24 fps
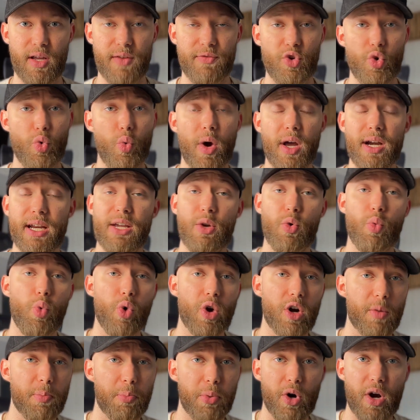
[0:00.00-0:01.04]
If you want to
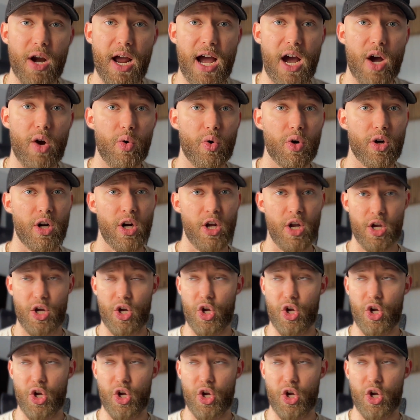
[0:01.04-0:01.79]
work per hour,